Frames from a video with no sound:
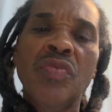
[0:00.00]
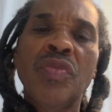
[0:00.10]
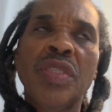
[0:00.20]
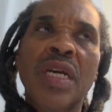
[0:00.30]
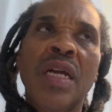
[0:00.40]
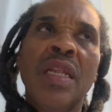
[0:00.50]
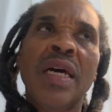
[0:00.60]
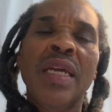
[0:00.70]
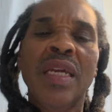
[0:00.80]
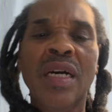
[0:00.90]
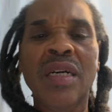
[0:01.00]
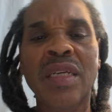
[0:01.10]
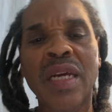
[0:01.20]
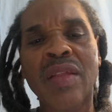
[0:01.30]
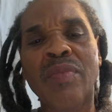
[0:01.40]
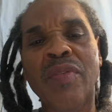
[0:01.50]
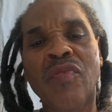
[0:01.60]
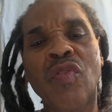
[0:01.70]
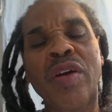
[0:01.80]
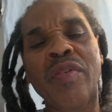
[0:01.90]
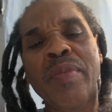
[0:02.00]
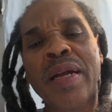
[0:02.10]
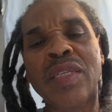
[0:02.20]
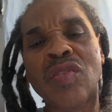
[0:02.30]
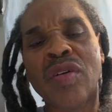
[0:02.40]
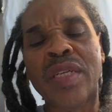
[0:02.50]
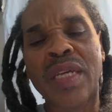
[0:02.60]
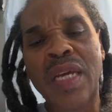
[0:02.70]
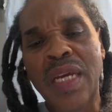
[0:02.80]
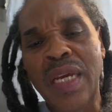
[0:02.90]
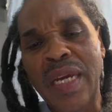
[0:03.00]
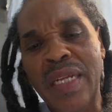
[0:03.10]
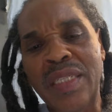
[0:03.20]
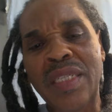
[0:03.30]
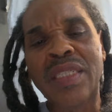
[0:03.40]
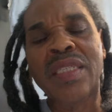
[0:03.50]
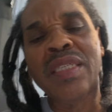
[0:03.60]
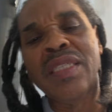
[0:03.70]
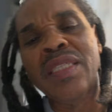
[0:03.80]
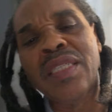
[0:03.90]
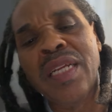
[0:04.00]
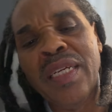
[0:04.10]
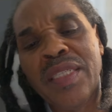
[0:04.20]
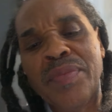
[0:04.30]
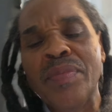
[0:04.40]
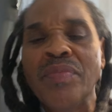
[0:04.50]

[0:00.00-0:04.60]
was kind of like young together before everybody started getting into these these cliques.